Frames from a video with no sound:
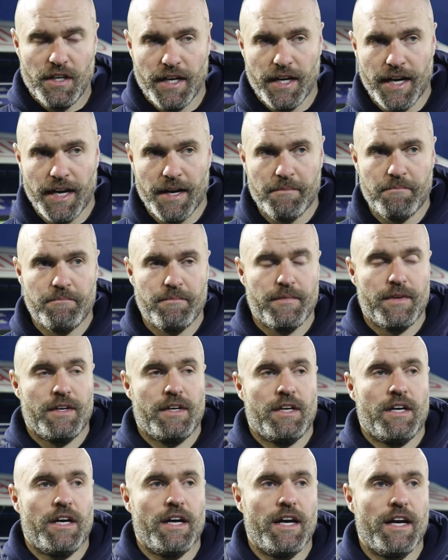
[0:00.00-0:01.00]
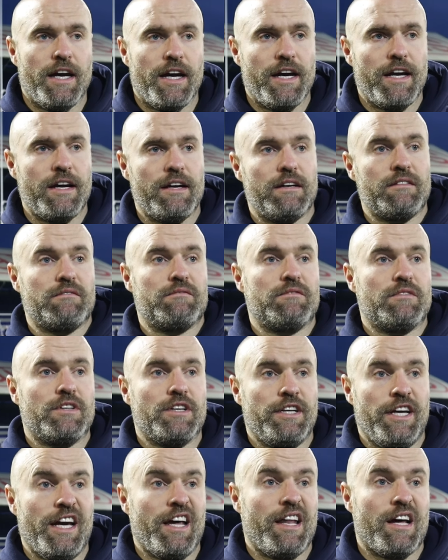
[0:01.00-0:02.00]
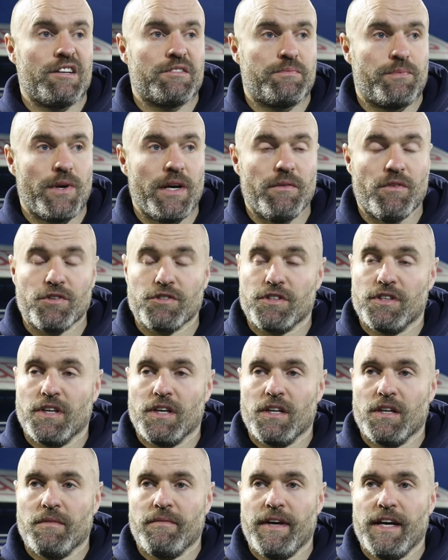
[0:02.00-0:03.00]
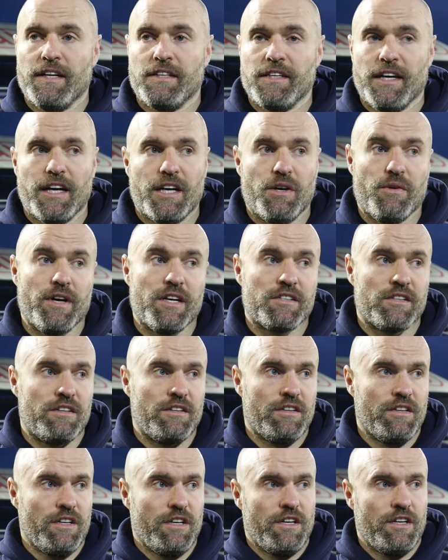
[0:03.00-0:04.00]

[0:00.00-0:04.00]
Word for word: Um, uh, yeah, that's pretty much the, the main takeaways and